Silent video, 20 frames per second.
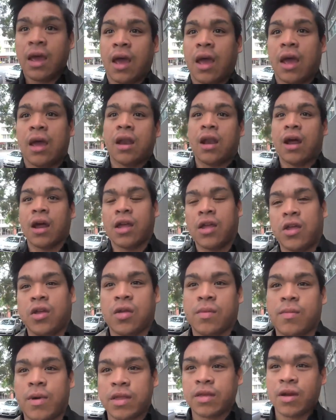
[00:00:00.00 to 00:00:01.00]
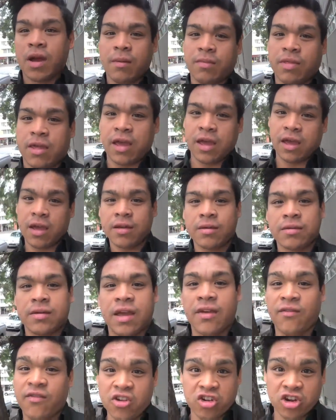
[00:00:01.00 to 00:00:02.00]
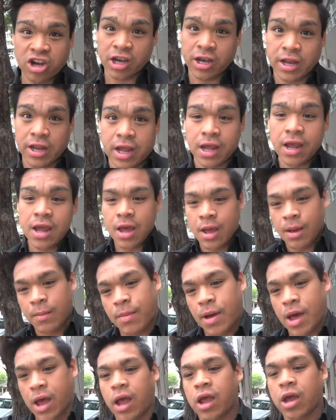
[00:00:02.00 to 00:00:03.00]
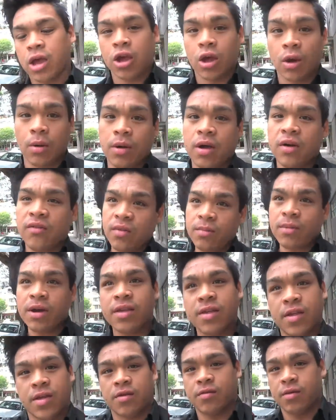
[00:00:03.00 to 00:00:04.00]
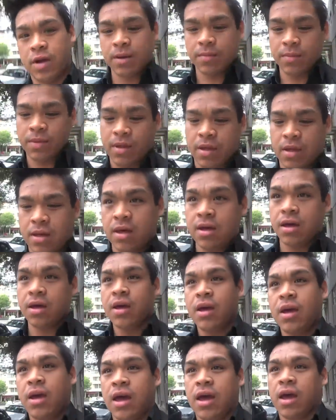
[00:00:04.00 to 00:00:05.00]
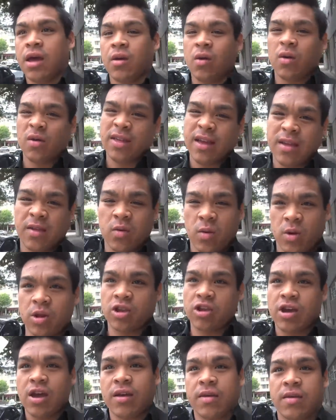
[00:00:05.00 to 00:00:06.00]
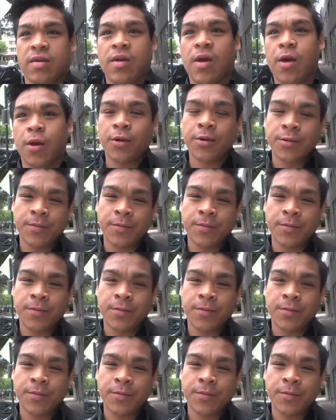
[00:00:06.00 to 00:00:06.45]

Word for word: and I can use my time there efficiently by going over my script and all that sort of jazz, so